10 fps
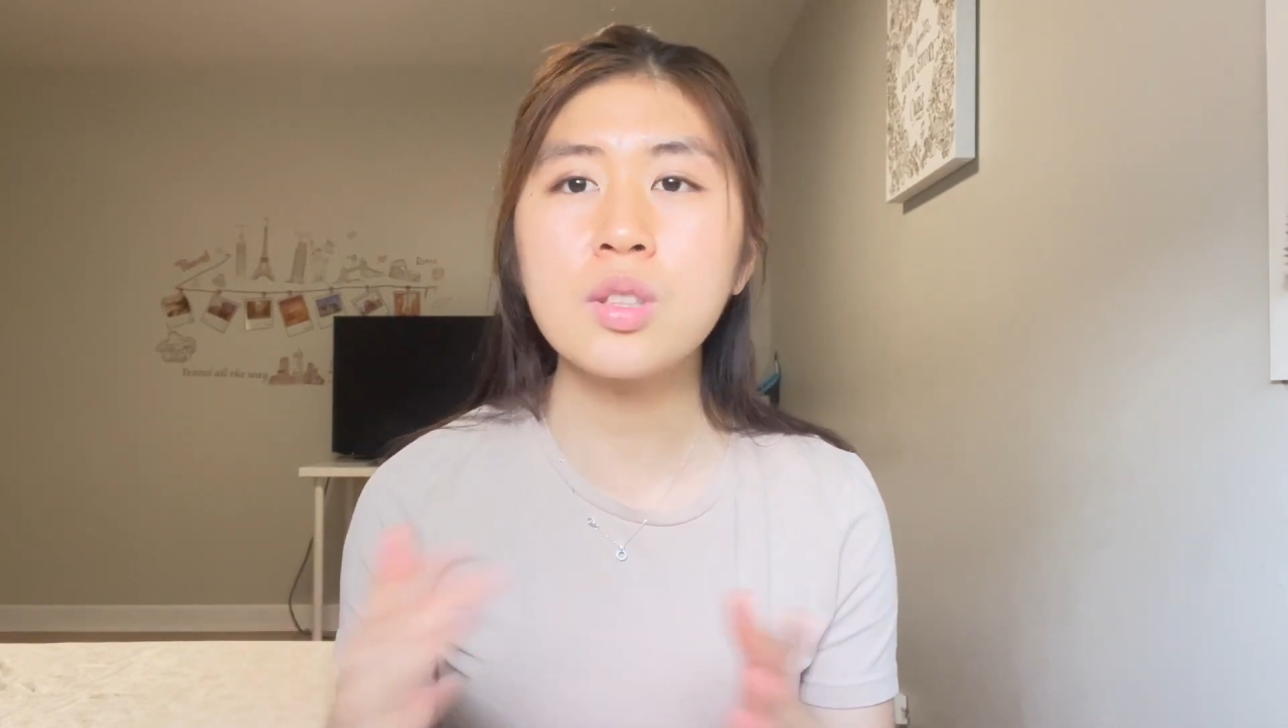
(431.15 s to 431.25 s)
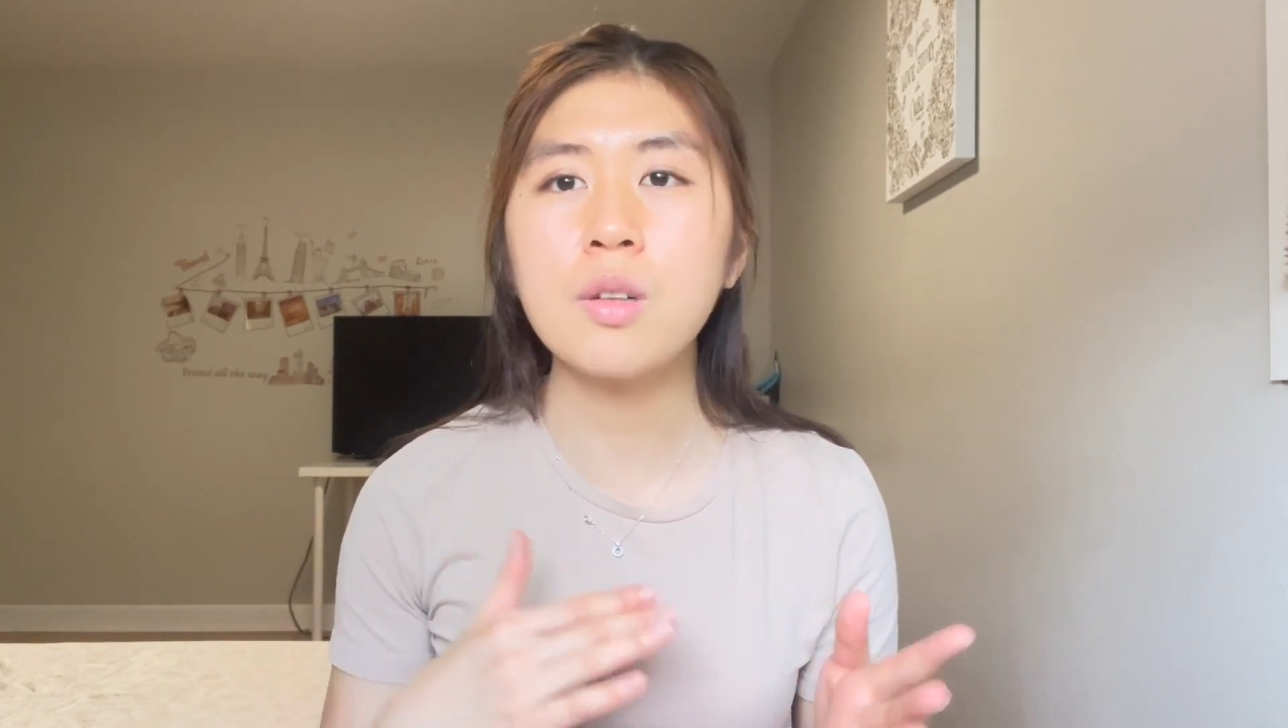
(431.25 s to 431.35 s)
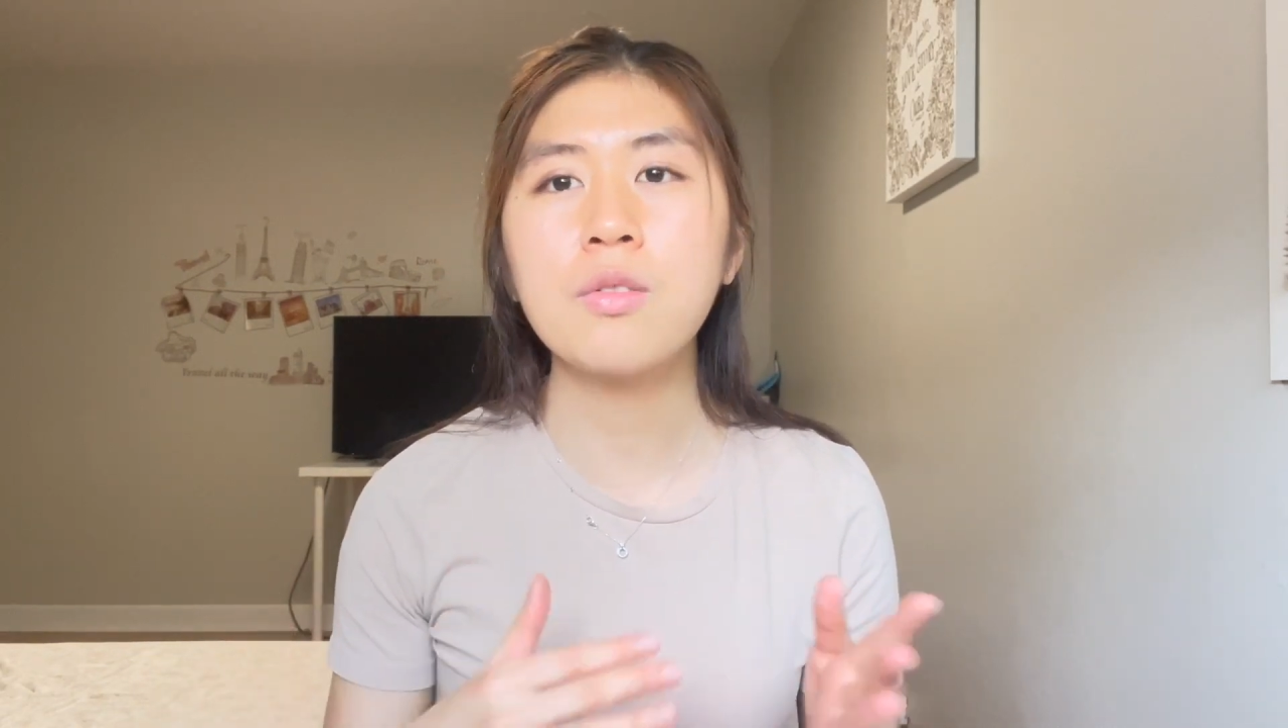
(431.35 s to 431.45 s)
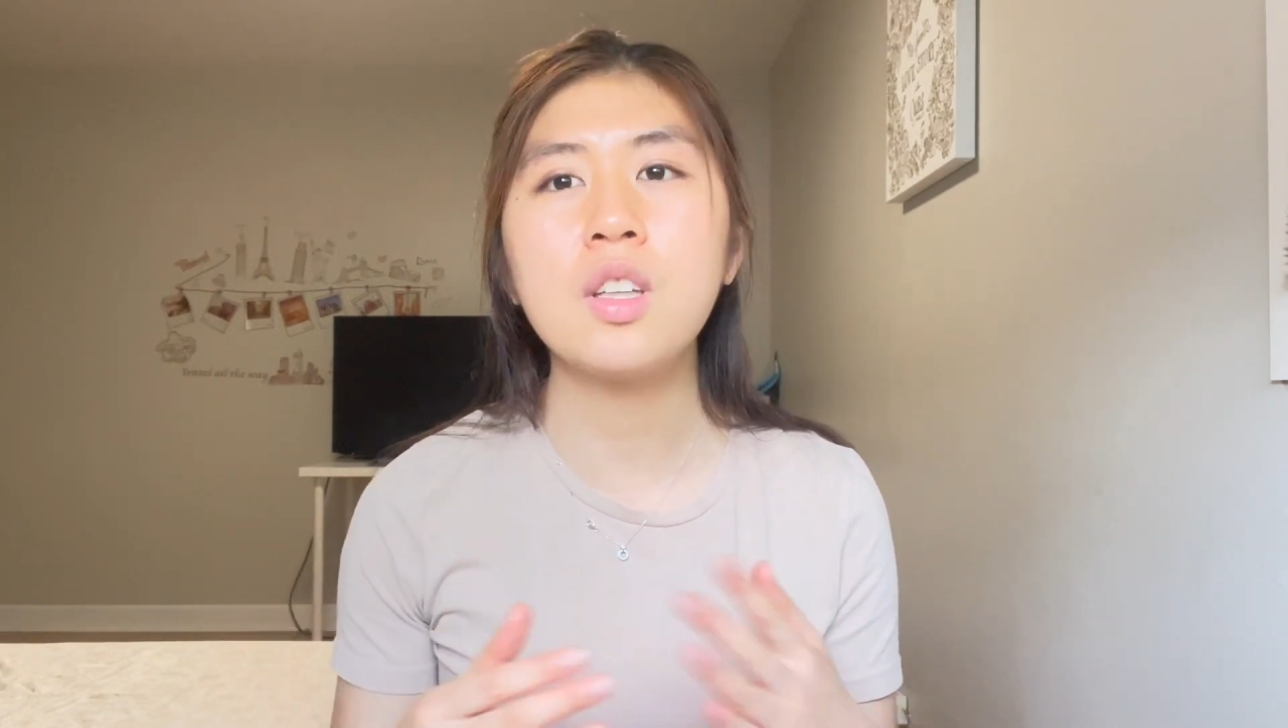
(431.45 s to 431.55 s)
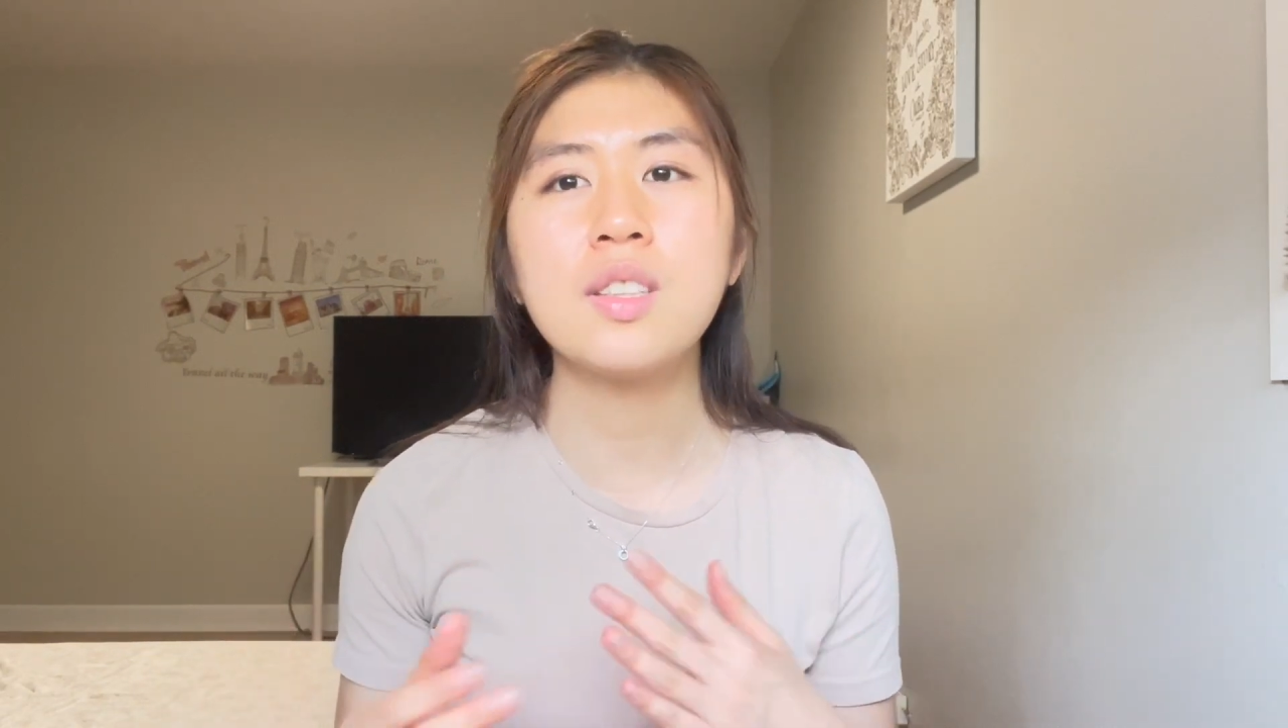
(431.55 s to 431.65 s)

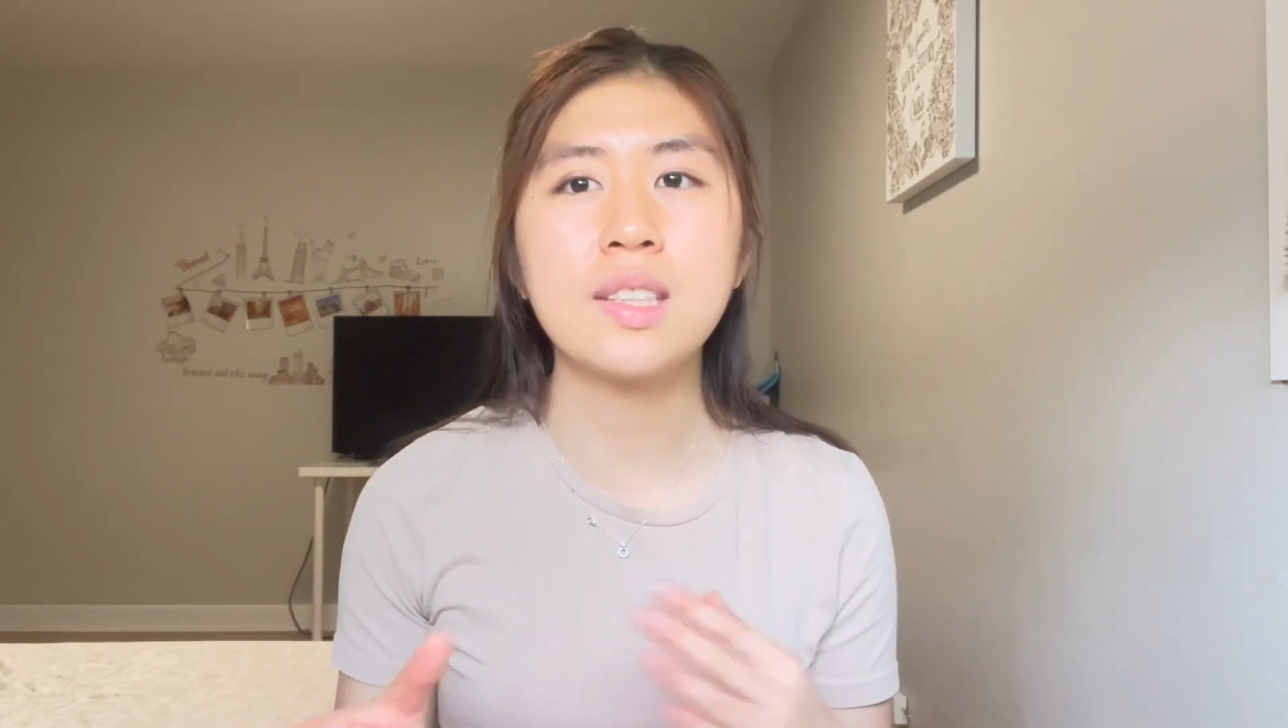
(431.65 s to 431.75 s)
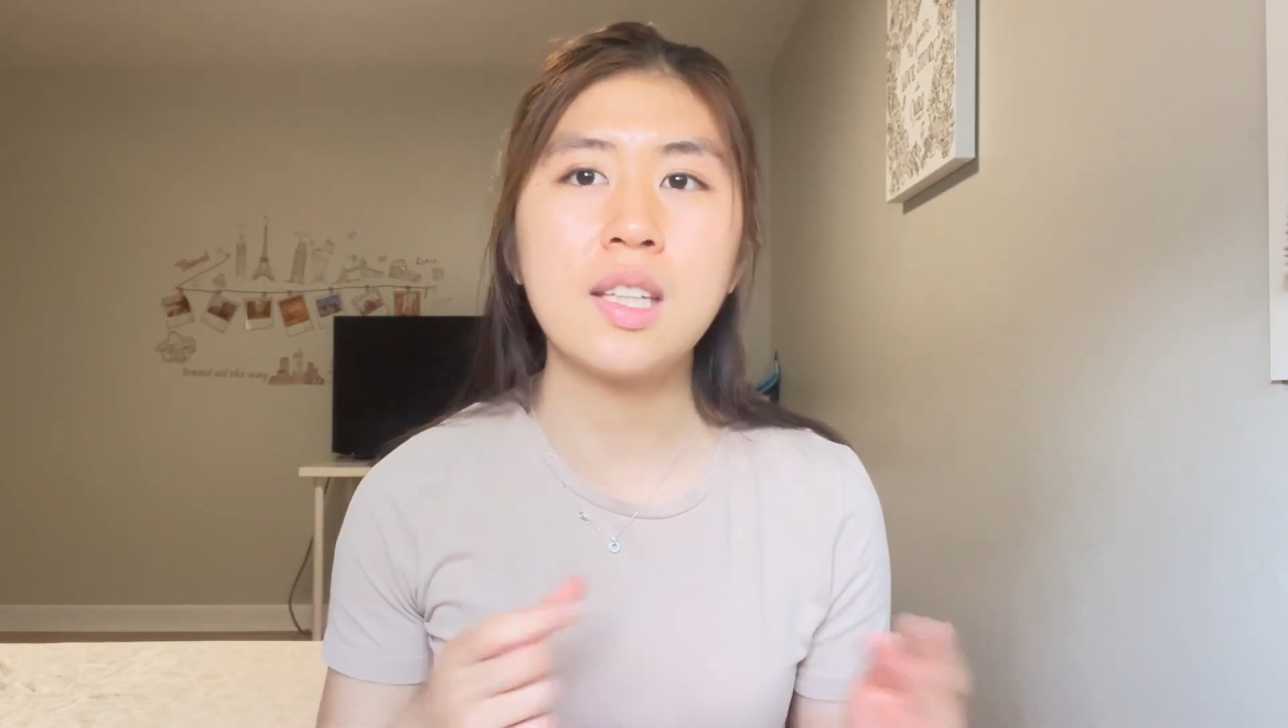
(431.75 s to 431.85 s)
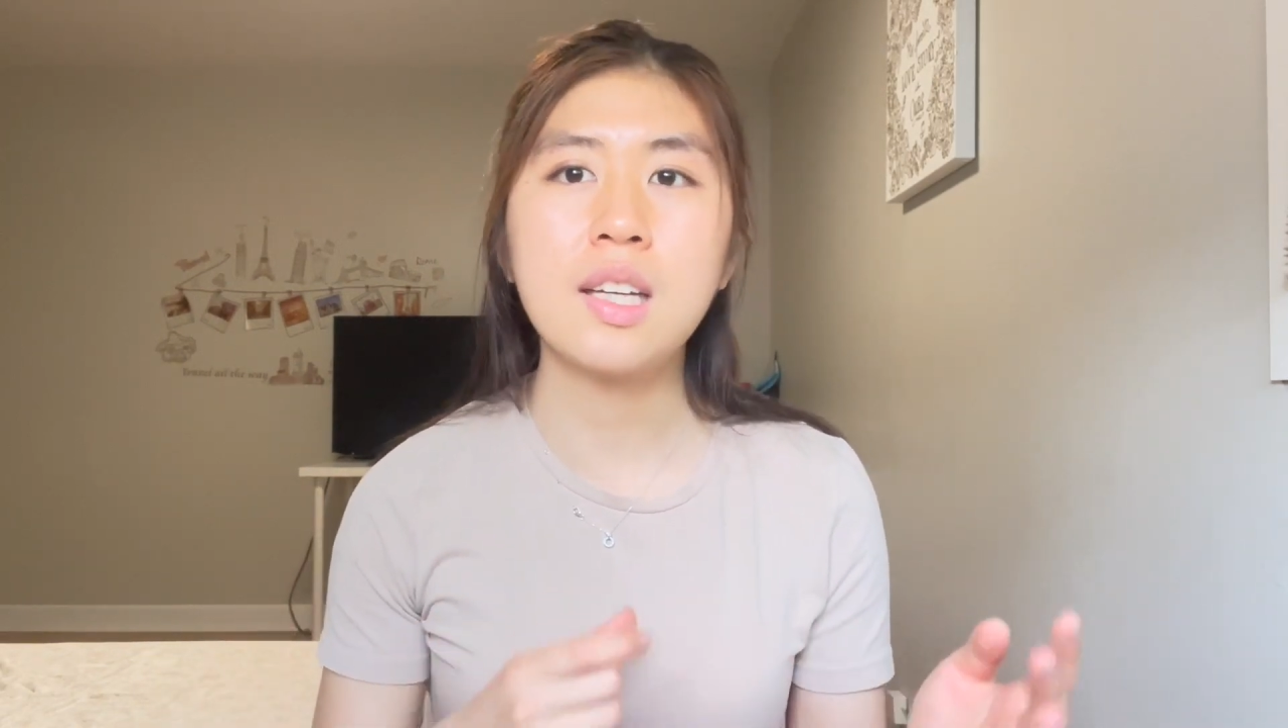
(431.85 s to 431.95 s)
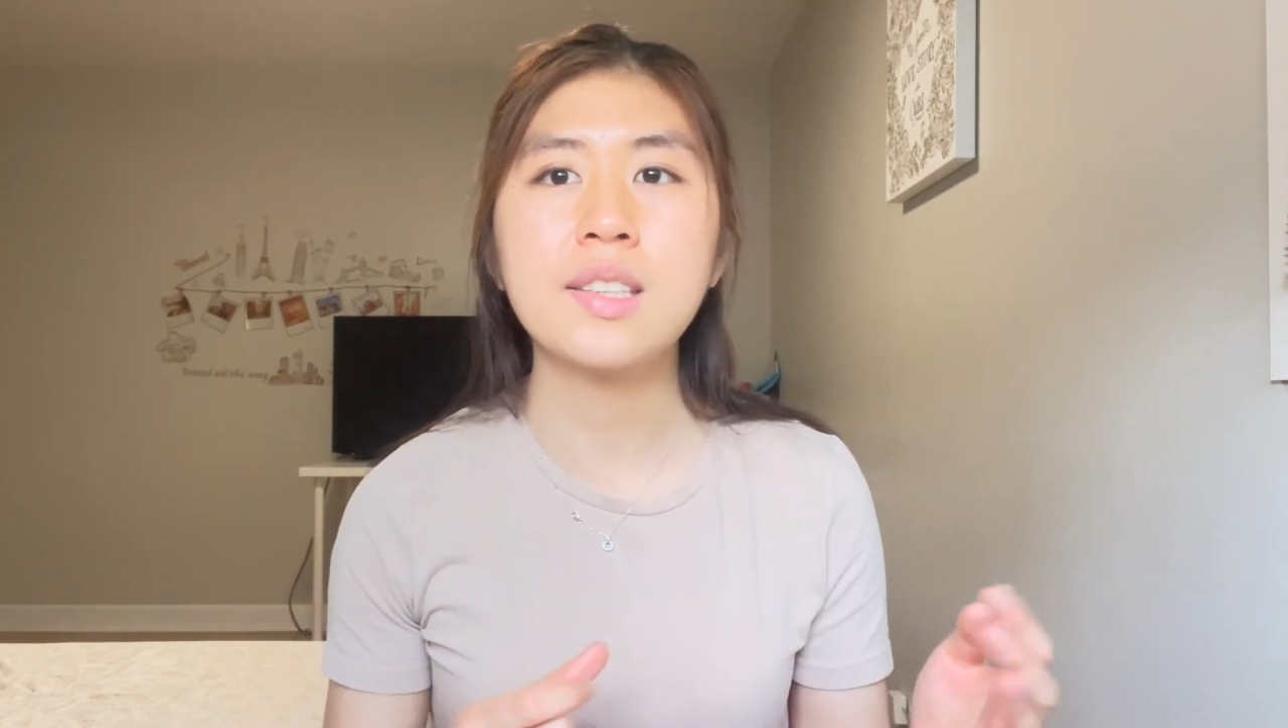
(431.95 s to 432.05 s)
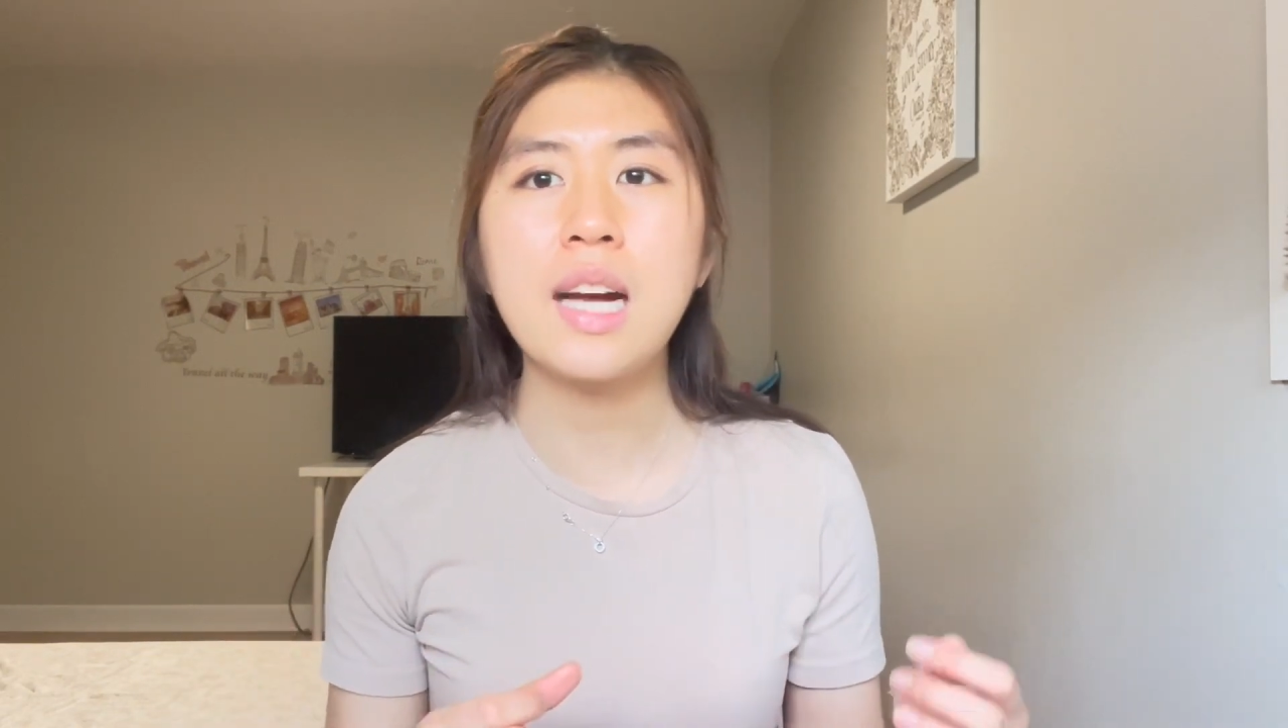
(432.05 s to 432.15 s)
of the CS